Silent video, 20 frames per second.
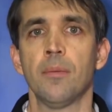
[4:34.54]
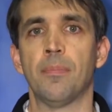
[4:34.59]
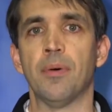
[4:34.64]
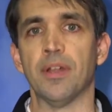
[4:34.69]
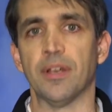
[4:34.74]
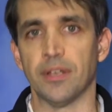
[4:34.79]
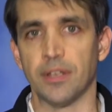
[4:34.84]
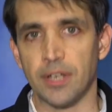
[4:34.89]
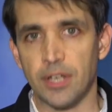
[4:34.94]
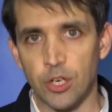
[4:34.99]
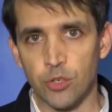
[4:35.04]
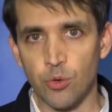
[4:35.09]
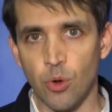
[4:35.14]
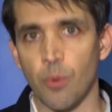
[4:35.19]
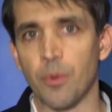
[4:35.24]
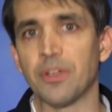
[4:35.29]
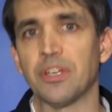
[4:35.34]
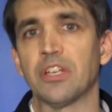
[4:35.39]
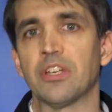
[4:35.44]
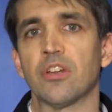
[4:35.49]
But here's
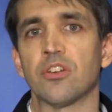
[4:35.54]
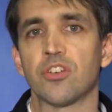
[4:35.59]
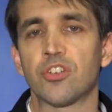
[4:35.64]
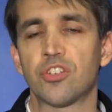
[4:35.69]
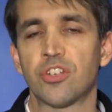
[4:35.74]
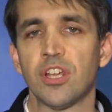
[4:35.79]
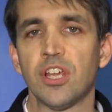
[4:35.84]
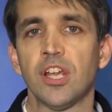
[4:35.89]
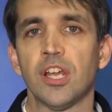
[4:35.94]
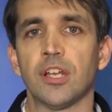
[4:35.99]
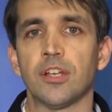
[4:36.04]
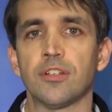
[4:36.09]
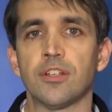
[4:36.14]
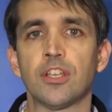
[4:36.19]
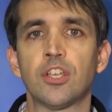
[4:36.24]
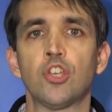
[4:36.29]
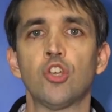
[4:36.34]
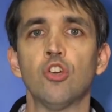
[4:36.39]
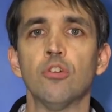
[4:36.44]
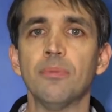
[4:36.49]
what we need to understand.
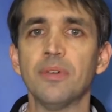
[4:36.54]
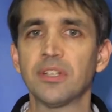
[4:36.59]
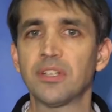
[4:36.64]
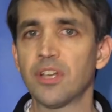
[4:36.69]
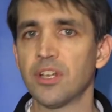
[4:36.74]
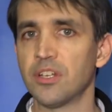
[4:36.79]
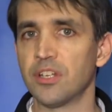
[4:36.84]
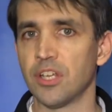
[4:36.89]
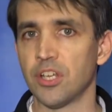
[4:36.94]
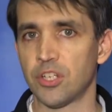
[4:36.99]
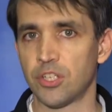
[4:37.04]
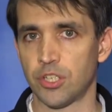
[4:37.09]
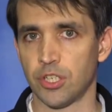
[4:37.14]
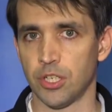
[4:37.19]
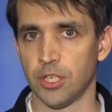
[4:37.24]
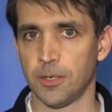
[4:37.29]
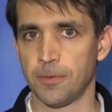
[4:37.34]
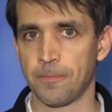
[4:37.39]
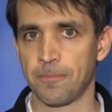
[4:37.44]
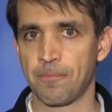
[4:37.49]
The human
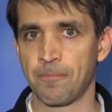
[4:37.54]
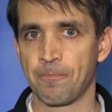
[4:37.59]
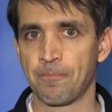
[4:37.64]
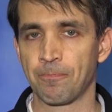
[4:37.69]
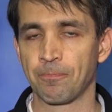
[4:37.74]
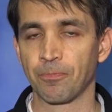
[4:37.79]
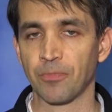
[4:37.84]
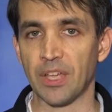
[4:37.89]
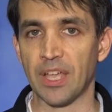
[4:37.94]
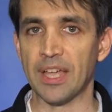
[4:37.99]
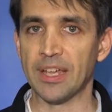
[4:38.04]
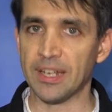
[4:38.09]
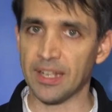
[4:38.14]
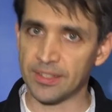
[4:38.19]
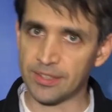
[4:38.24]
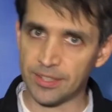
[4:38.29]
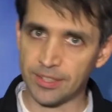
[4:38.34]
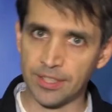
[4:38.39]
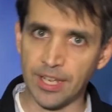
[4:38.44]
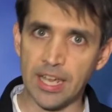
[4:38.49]
condition in
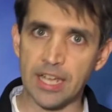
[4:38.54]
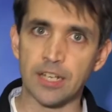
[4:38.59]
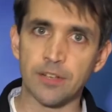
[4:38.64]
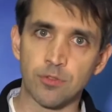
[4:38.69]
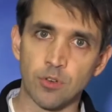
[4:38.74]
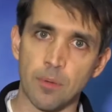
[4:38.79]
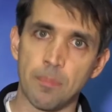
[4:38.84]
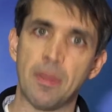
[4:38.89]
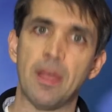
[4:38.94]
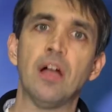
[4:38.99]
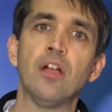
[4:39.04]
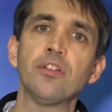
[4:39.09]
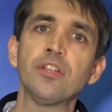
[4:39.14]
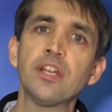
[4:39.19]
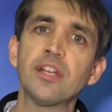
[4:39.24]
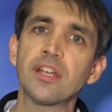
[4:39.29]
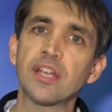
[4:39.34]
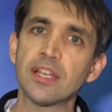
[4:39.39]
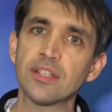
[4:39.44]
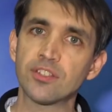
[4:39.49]
its state of
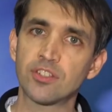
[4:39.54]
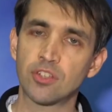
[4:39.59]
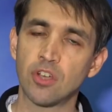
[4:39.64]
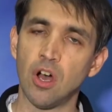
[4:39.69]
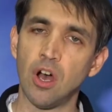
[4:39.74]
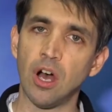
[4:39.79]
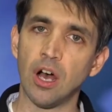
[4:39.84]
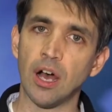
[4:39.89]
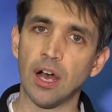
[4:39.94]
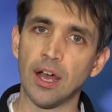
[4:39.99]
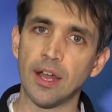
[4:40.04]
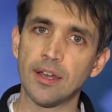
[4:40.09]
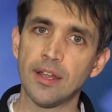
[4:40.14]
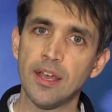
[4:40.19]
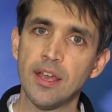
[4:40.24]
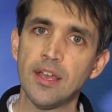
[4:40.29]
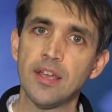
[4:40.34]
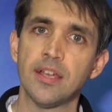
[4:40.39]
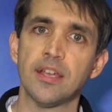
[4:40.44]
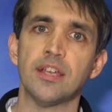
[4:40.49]
rebellion against God
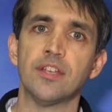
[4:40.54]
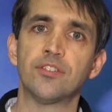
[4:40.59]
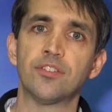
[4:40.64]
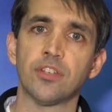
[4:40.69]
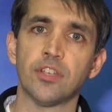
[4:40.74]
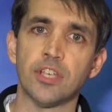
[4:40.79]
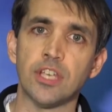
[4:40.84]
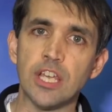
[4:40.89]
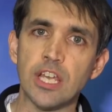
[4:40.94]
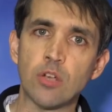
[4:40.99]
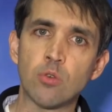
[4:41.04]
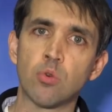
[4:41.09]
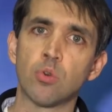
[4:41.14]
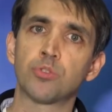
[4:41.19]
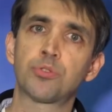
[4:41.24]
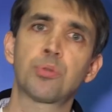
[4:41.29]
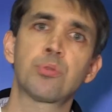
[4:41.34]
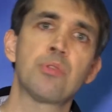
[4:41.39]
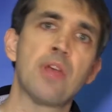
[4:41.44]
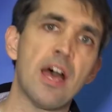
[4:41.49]
is
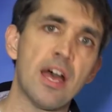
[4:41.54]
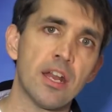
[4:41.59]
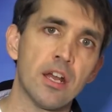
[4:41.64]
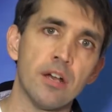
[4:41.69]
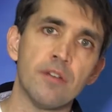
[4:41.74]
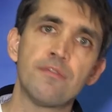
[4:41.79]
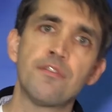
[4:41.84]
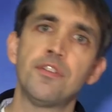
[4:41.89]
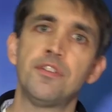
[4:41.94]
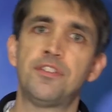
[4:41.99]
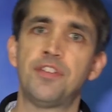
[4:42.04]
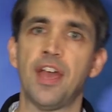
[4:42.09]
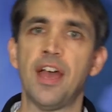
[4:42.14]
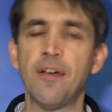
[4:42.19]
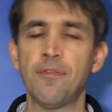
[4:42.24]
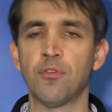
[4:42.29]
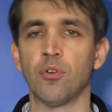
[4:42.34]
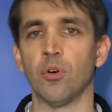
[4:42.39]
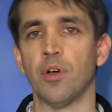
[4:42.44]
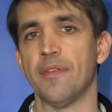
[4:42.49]
equal to that of the
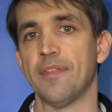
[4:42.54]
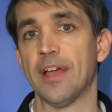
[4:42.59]
devil.